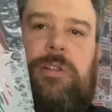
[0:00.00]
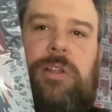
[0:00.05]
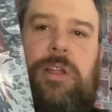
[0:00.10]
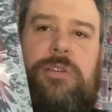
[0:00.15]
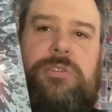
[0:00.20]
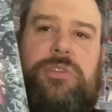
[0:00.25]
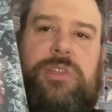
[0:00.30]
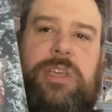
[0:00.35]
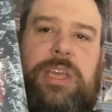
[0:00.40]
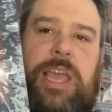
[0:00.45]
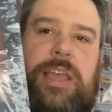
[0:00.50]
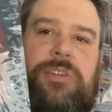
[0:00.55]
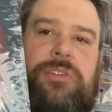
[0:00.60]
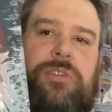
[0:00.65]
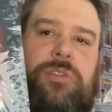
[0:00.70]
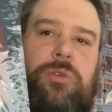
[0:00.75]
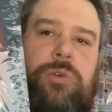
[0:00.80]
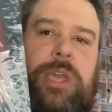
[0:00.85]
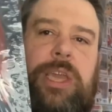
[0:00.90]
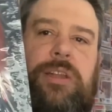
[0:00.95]
lots to get
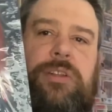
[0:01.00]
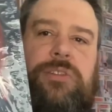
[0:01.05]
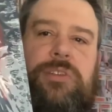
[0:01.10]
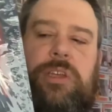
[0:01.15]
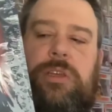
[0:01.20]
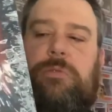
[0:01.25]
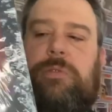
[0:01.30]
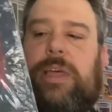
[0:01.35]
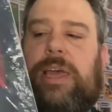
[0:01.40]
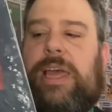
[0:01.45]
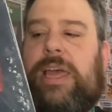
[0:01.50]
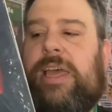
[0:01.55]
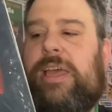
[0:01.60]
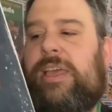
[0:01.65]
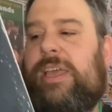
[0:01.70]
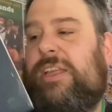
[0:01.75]
stuck into there.